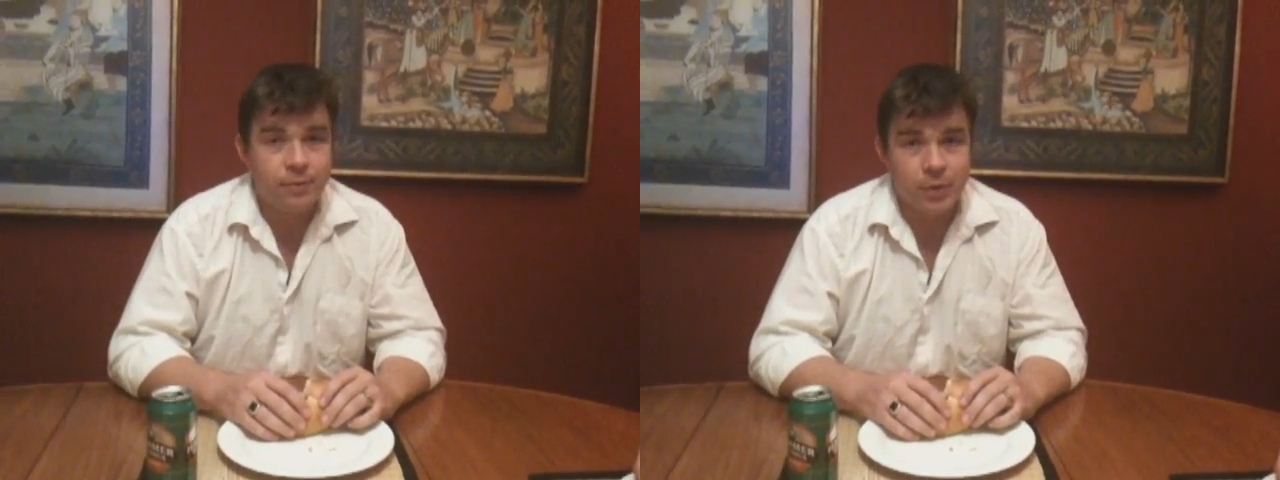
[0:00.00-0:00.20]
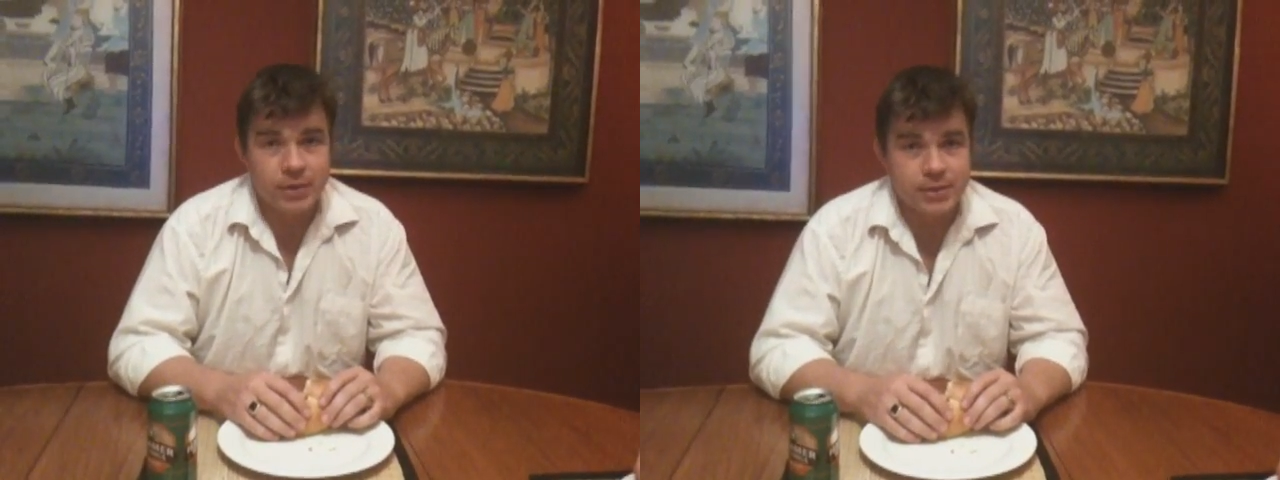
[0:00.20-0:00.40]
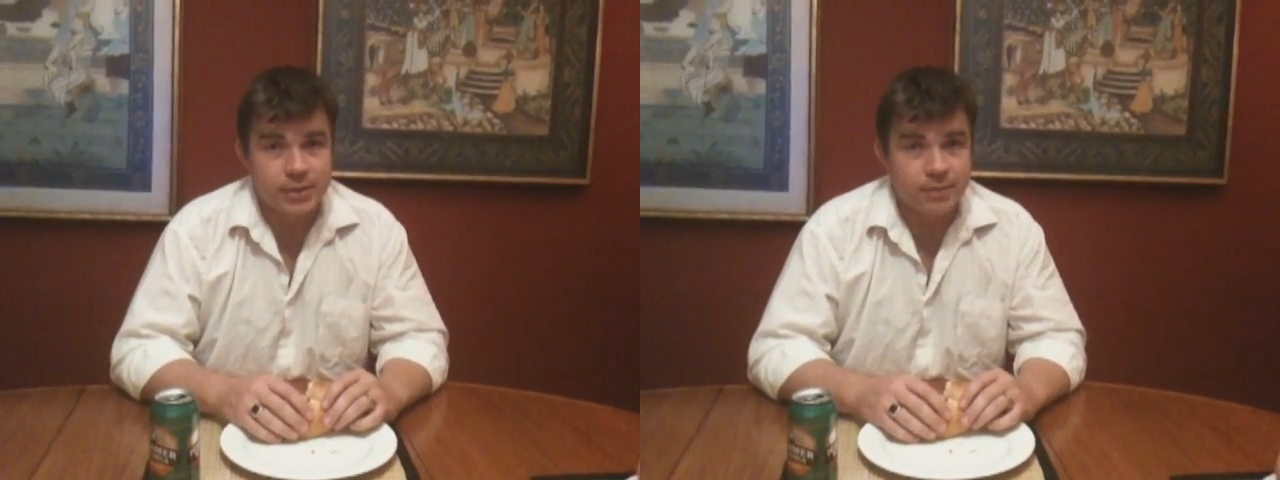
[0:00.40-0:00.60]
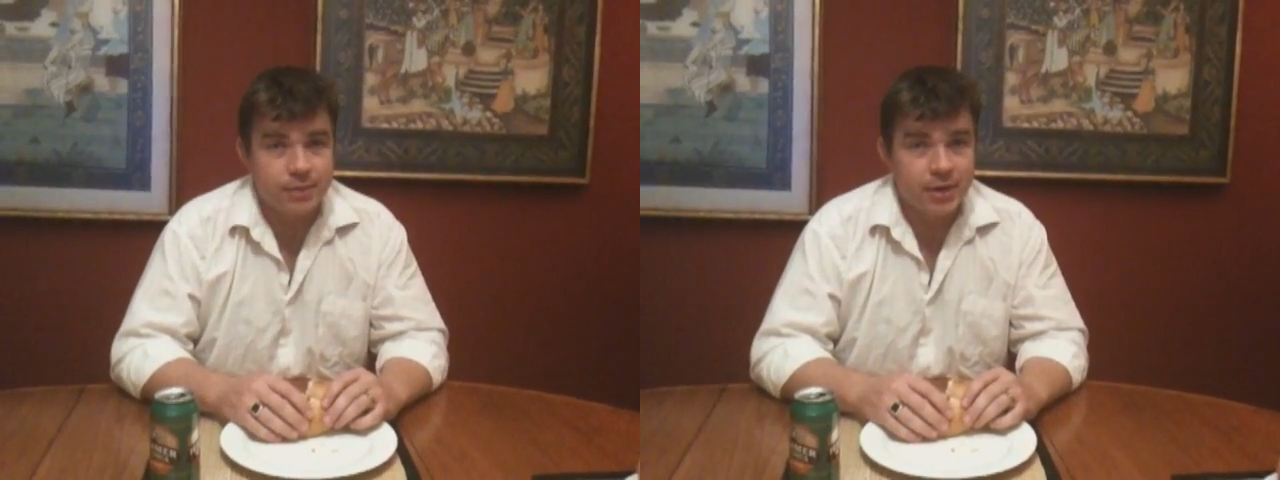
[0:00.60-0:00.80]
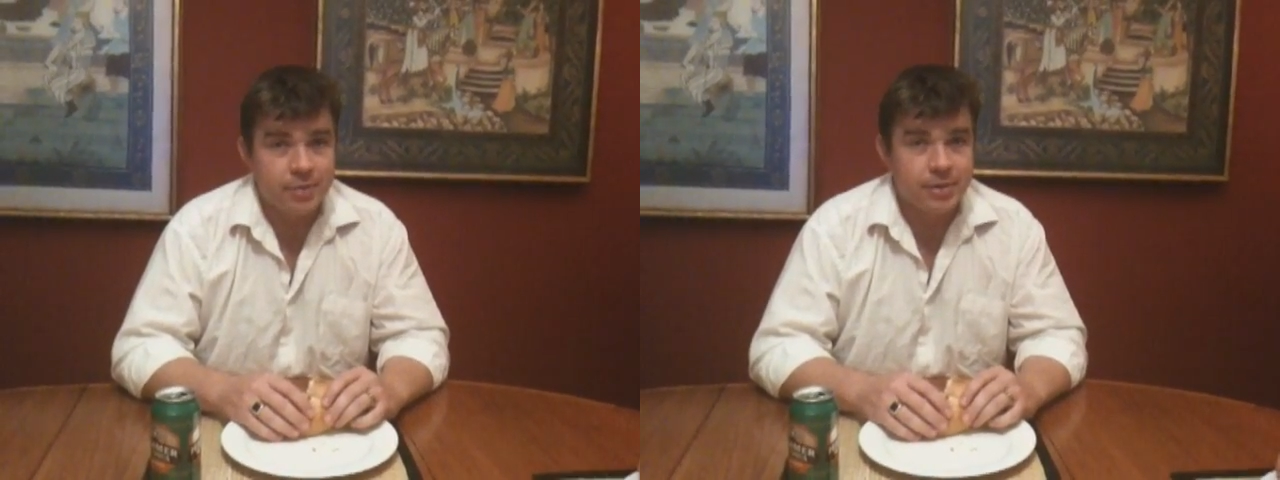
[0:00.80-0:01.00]
One's a
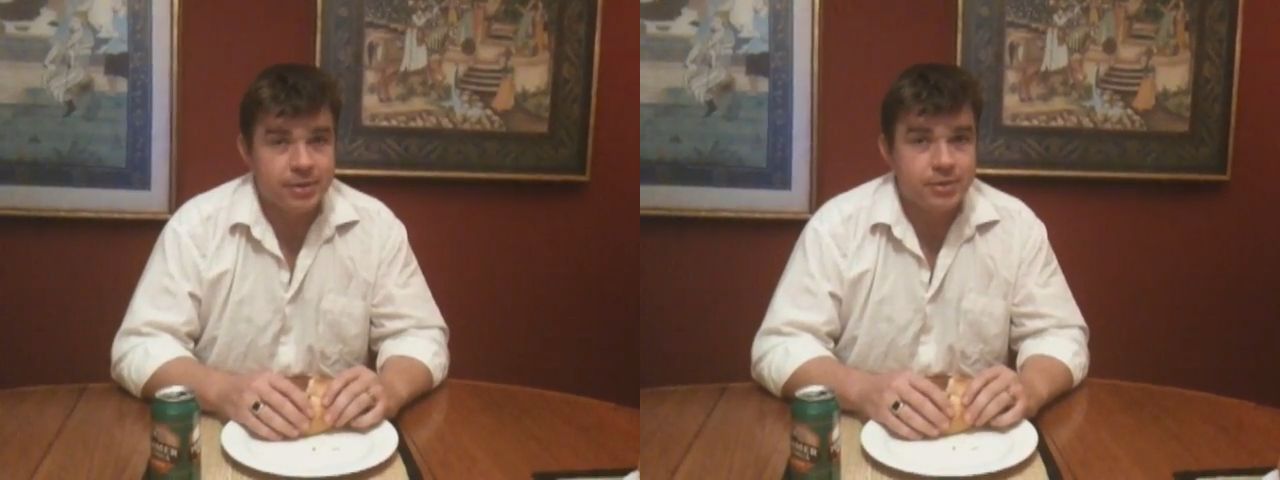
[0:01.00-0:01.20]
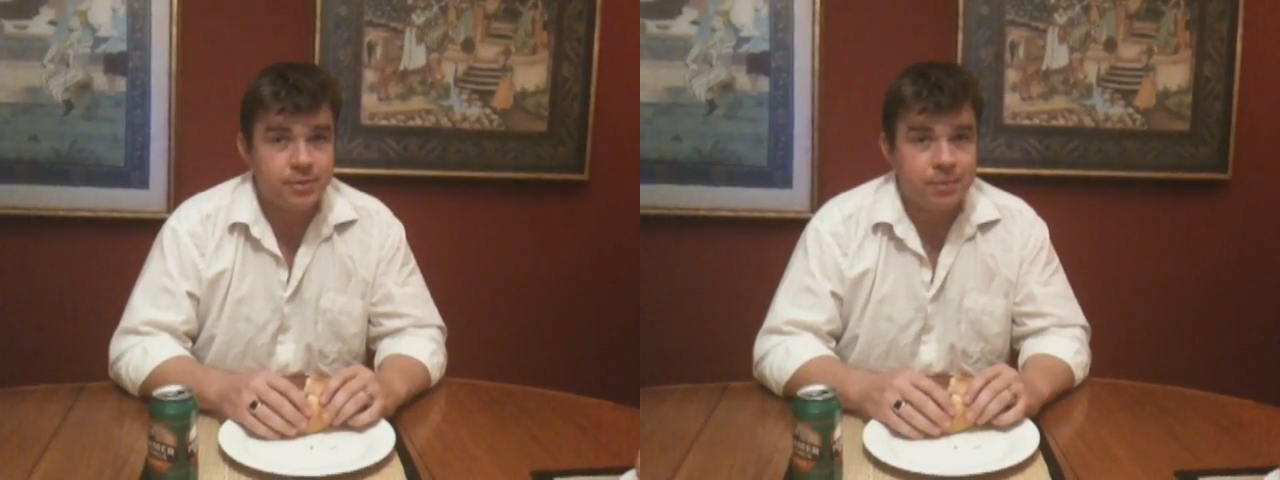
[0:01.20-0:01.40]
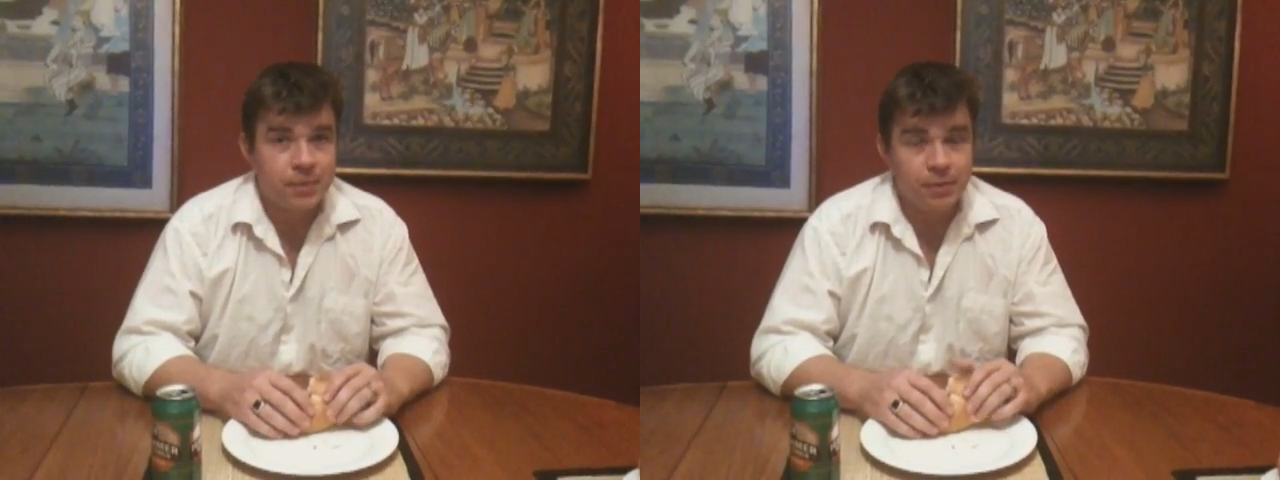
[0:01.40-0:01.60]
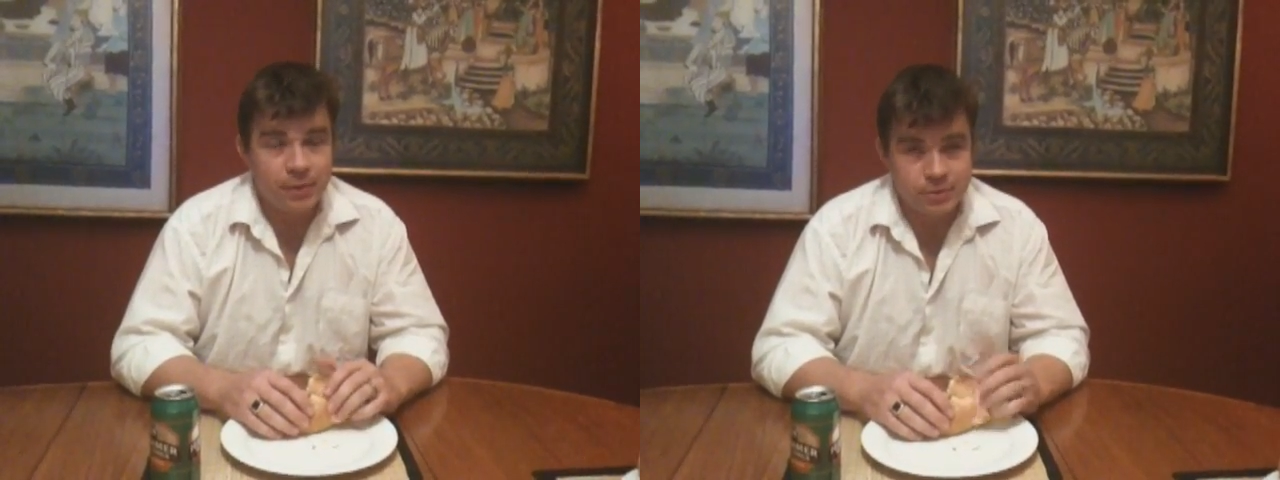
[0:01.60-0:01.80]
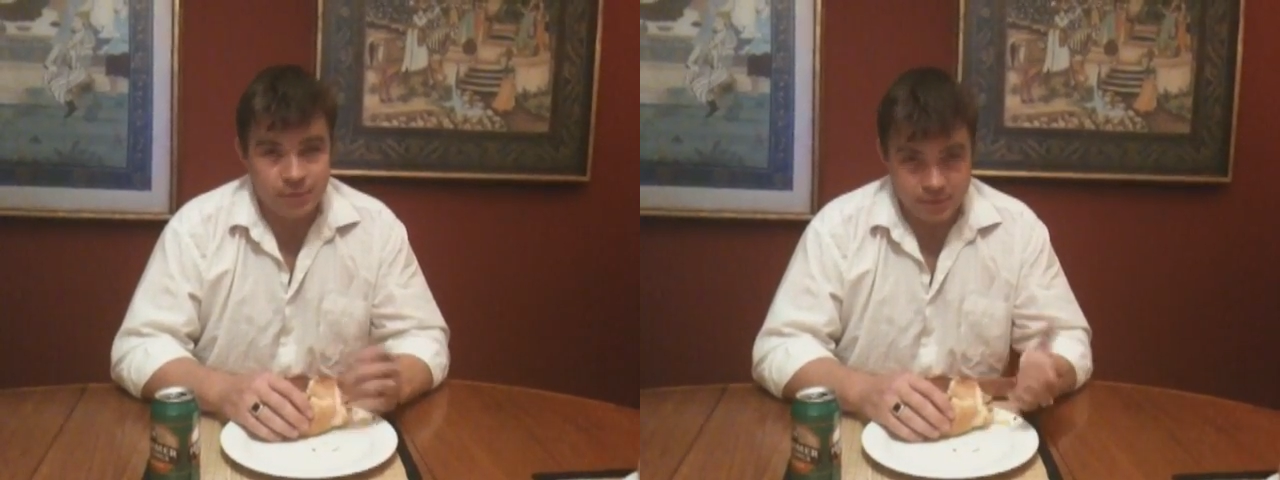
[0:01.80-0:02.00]
Vietnamese
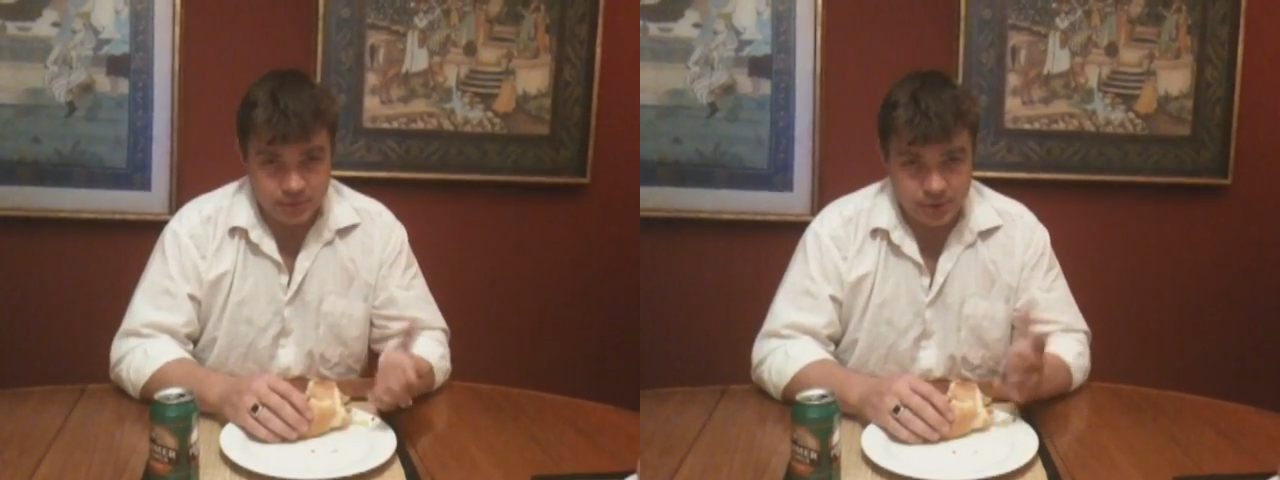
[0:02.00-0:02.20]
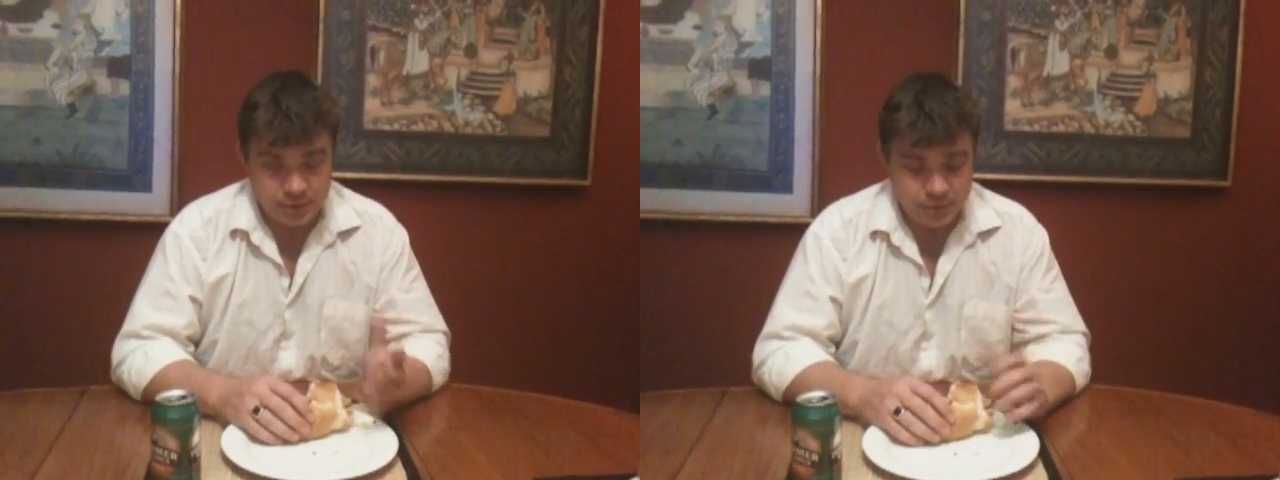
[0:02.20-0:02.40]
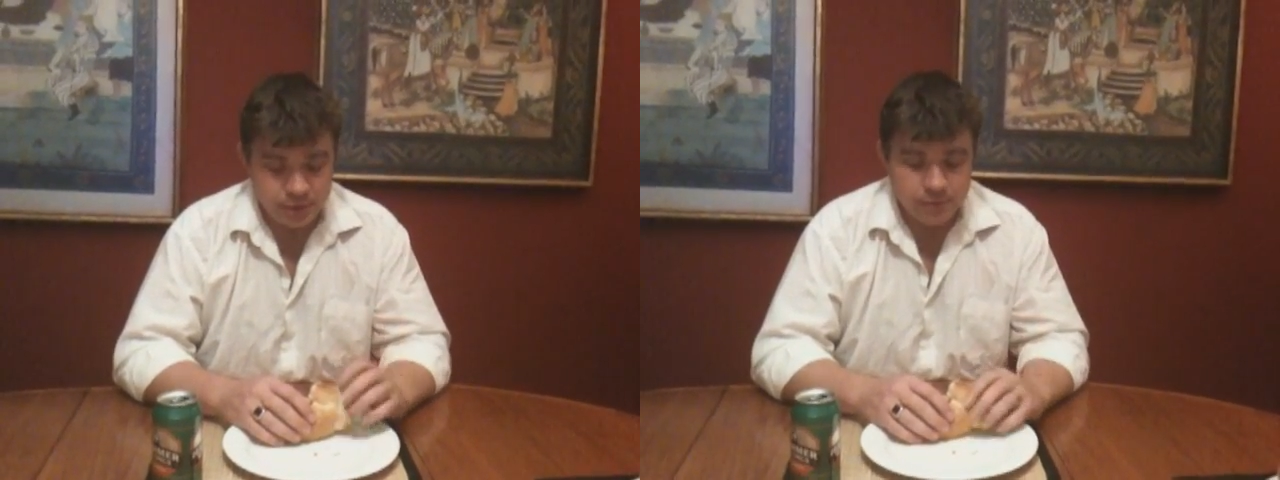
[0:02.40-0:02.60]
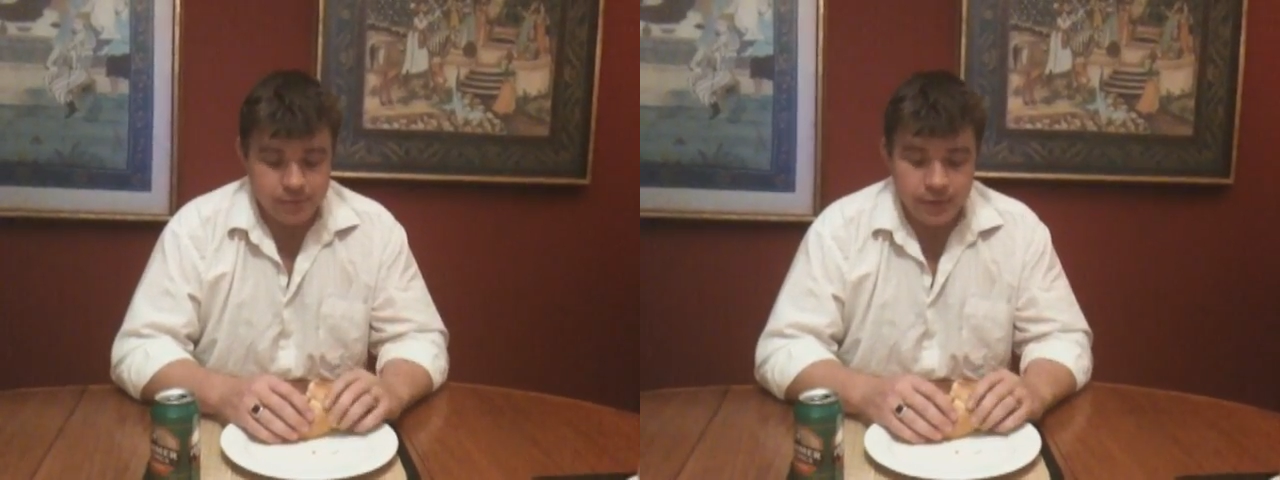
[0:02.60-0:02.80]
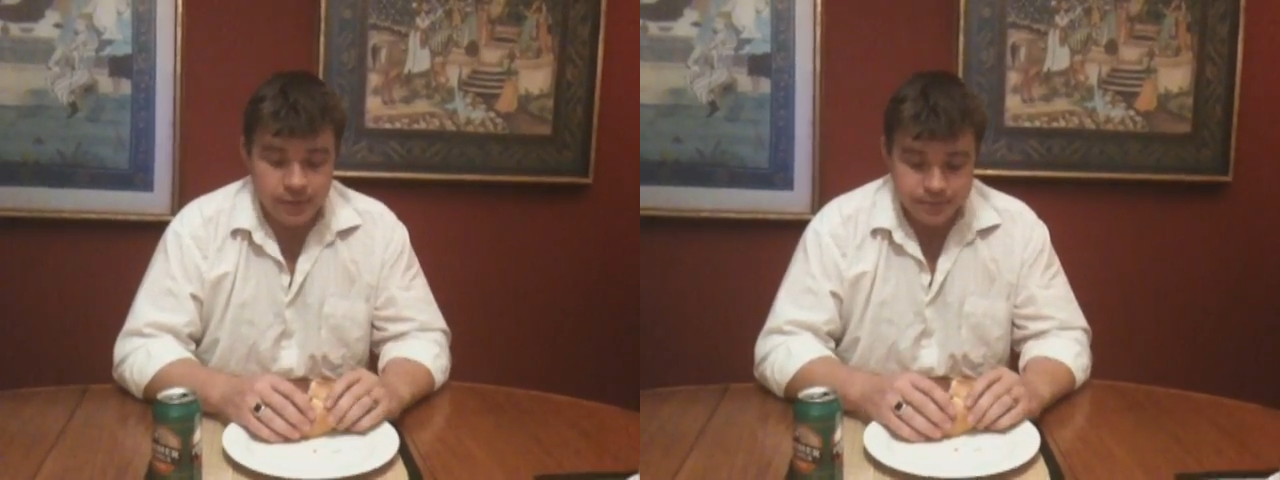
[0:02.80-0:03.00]
restaurant that serves a lot of
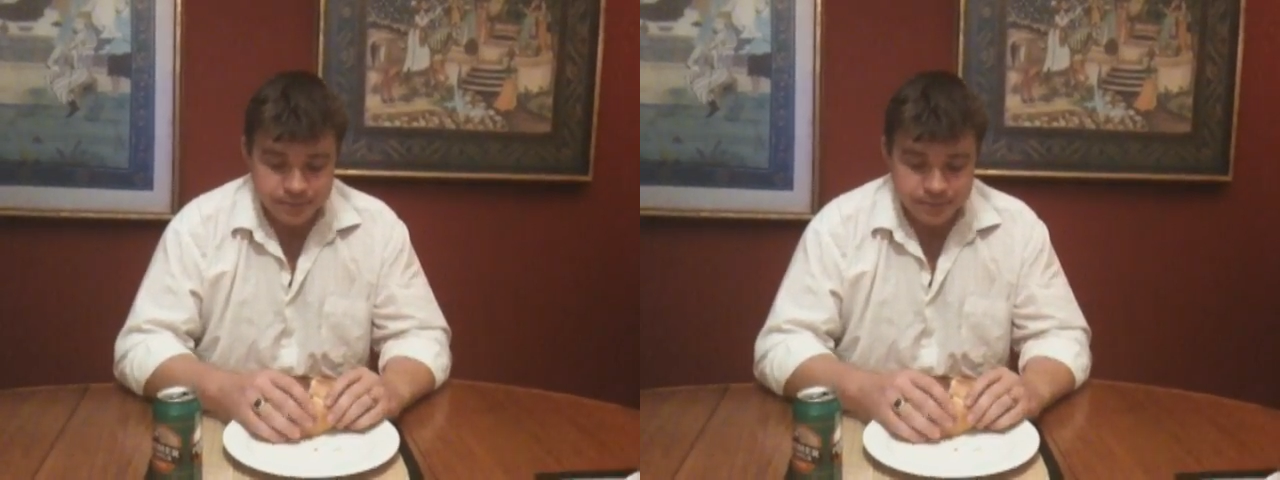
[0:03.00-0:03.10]
pho,